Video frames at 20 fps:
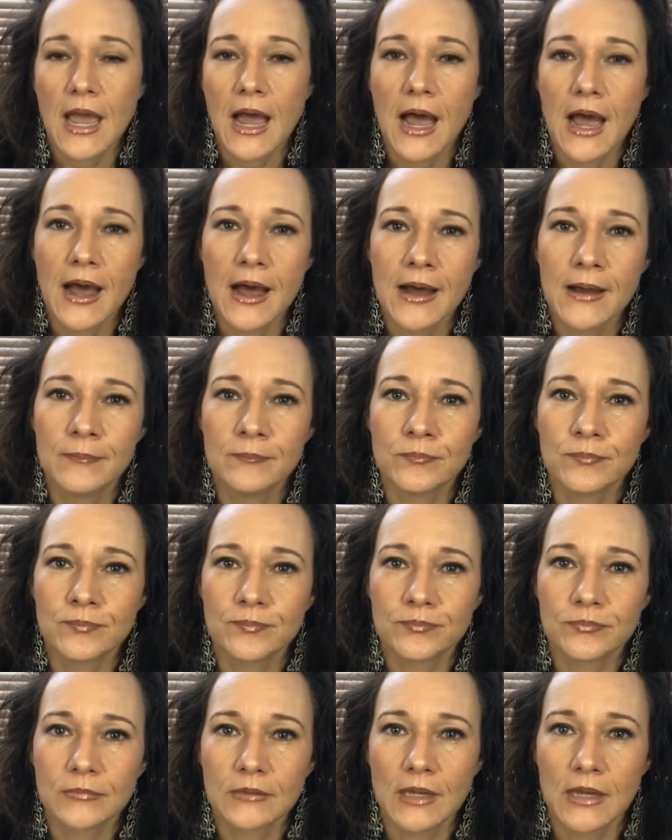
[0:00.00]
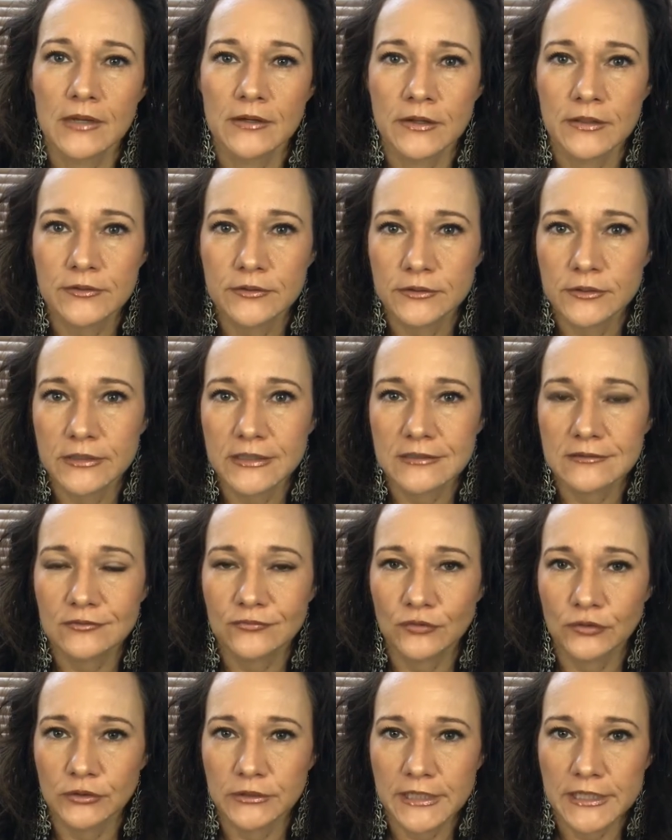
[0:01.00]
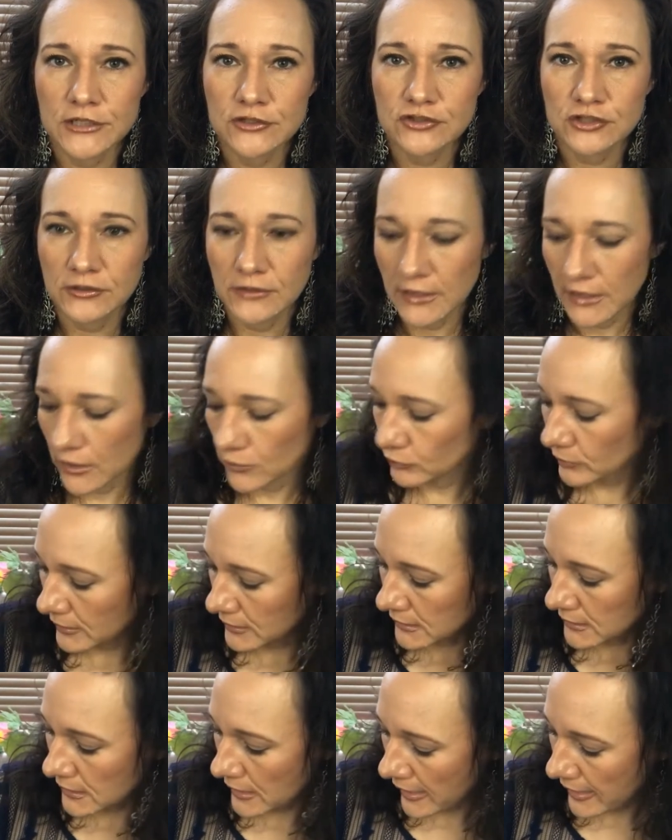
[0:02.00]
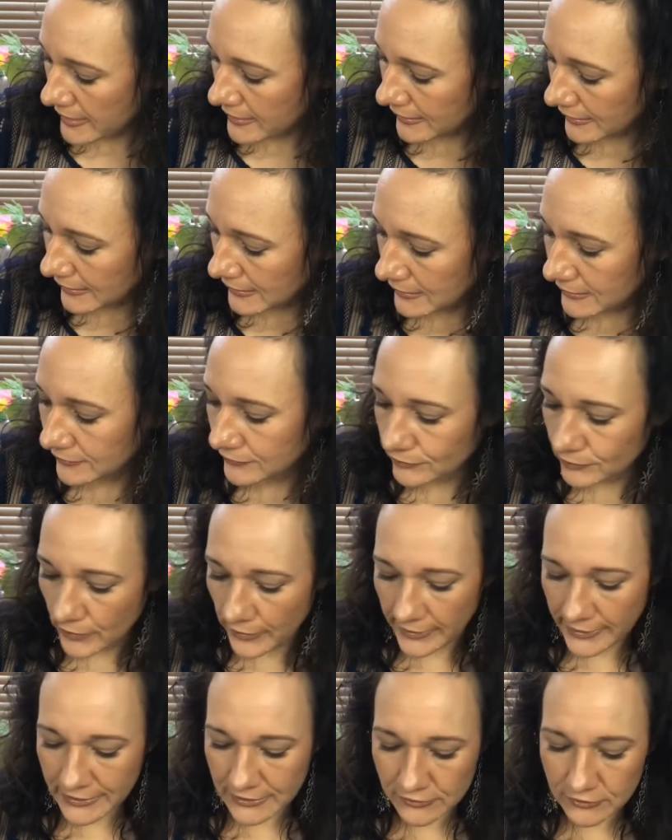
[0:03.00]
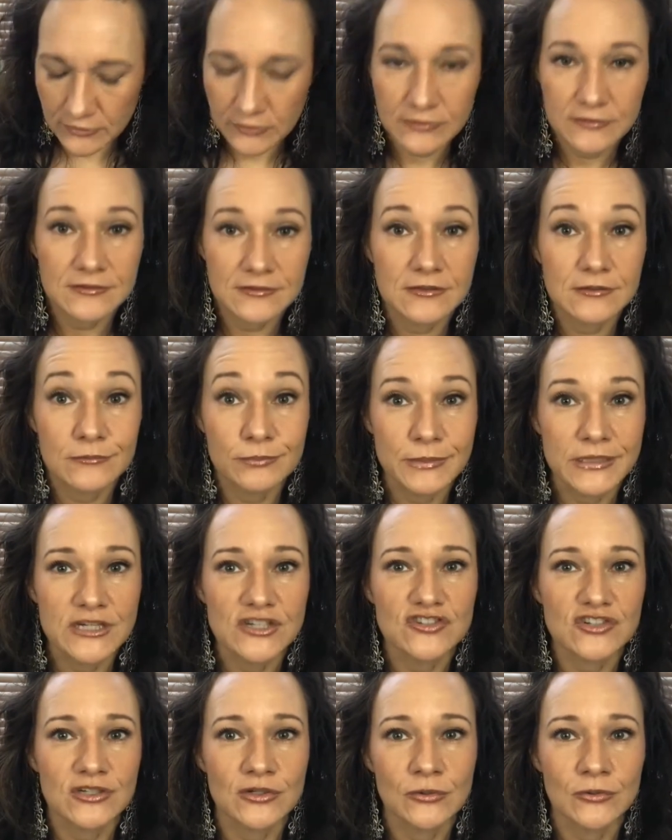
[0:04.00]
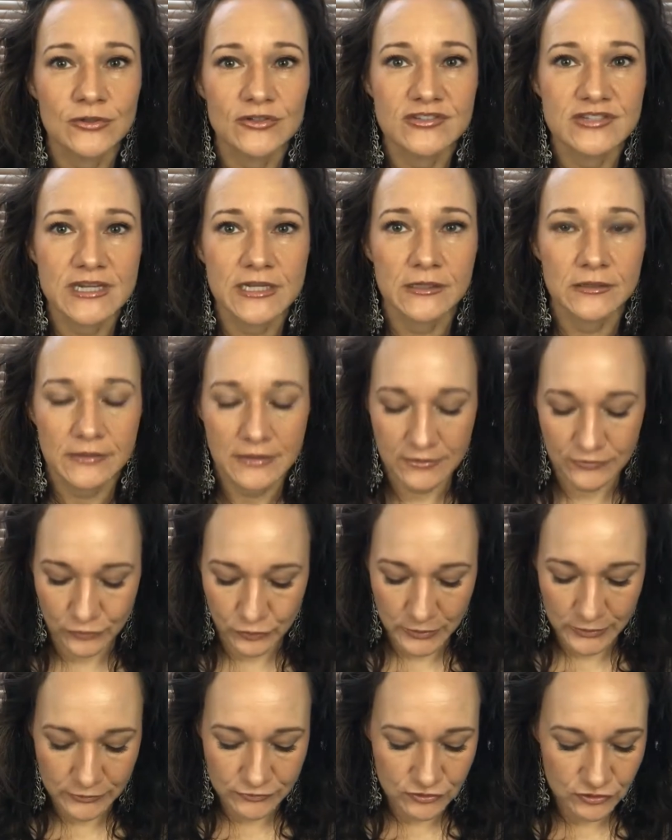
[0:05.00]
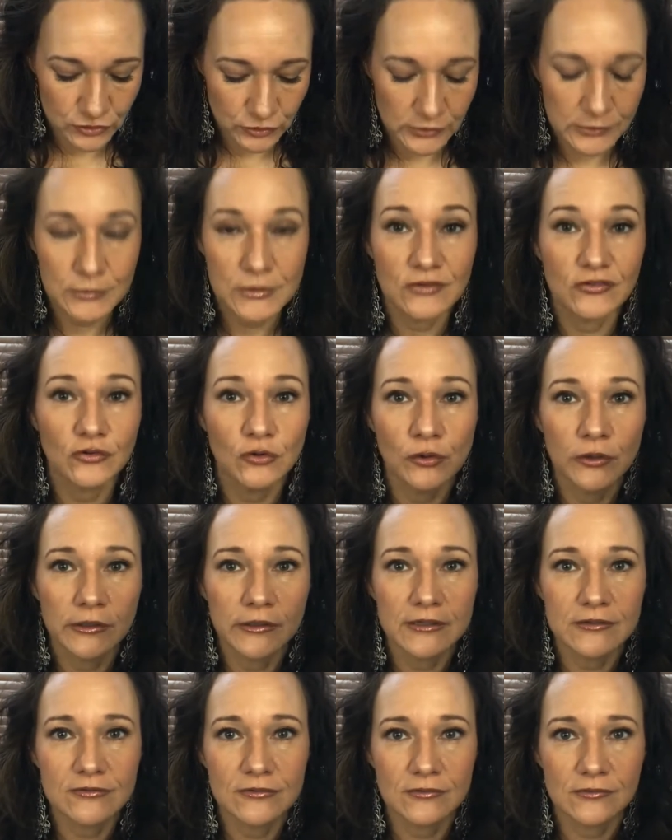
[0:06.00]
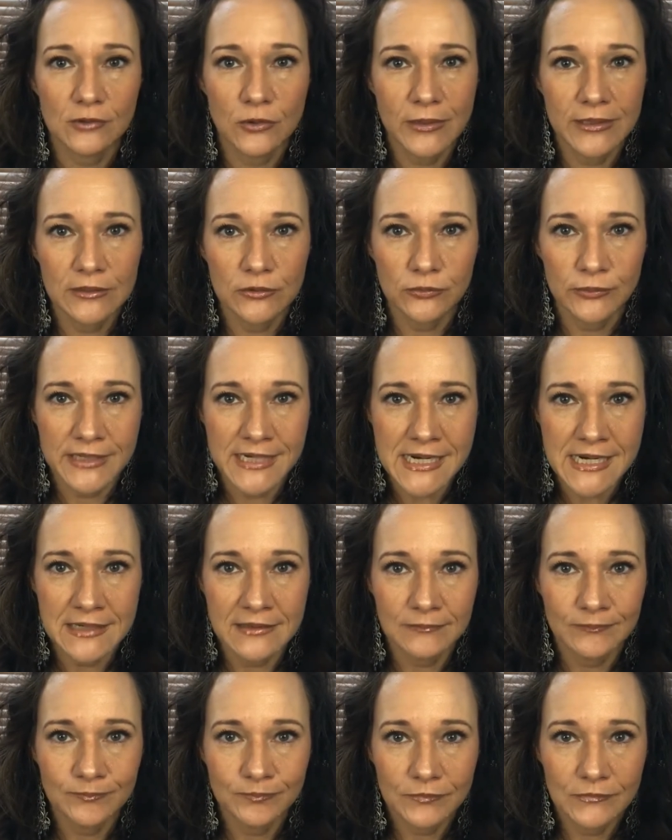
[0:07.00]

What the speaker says: Another exfoliation that I really like is my spinach and horsetail. That's what I was showing before. It's quite green.